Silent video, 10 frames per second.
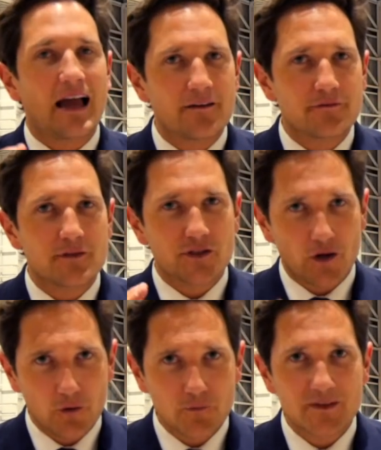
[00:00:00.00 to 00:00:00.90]
average
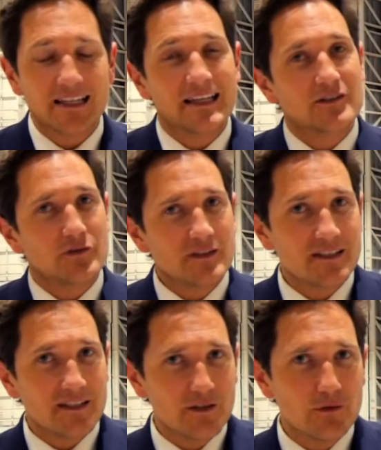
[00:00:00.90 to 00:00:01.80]
home's
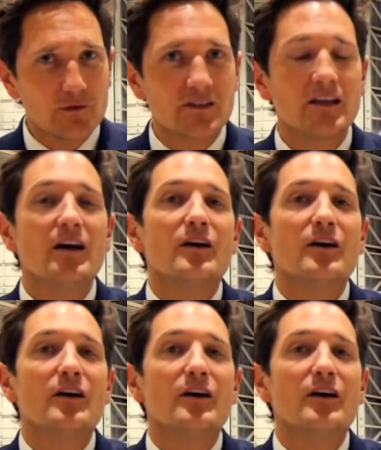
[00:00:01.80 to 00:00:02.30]
electricity use